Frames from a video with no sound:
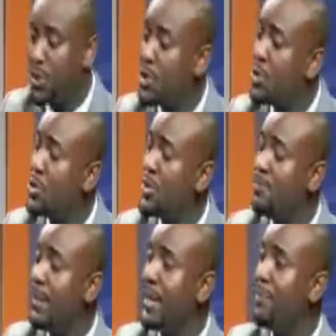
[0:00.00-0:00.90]
you to
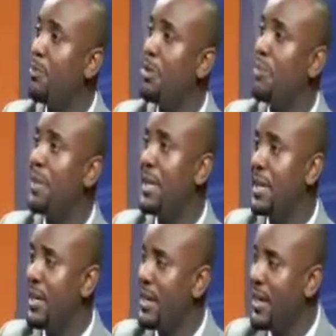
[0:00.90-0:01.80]
spend
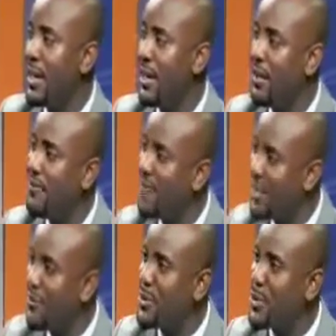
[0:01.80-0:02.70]
probably
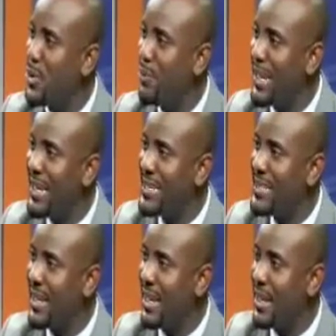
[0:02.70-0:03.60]
5 or so
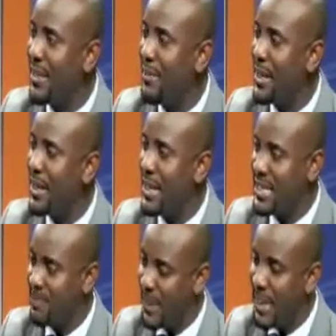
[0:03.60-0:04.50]
minutes in
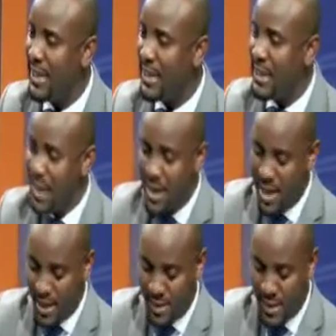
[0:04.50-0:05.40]
explaining
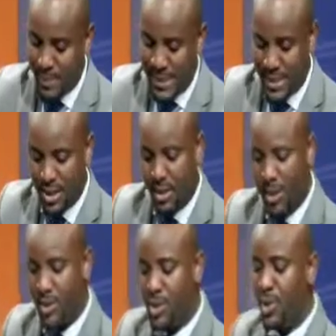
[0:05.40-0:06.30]
this particular
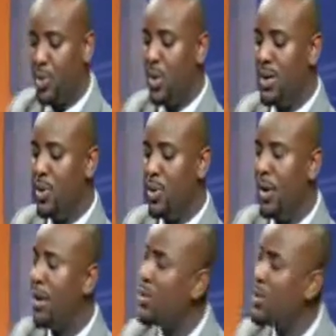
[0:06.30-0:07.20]
issue where you
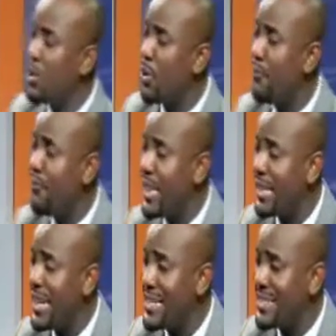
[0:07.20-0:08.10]
were also
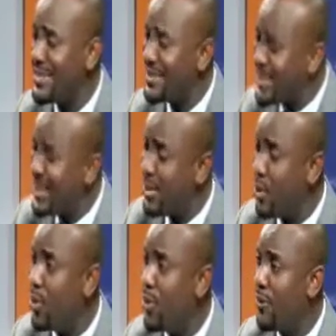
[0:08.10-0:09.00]
conferred as the
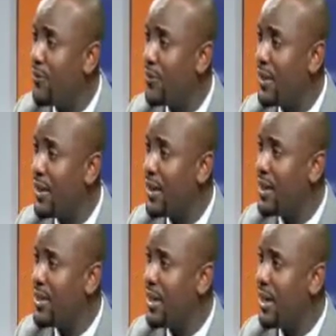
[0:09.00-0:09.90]
CEO of the
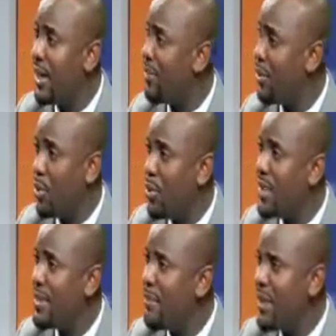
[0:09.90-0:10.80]
year. I mean, what were
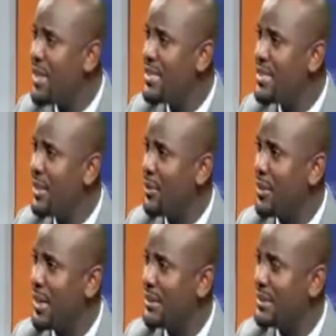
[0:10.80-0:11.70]
the merits they looked at?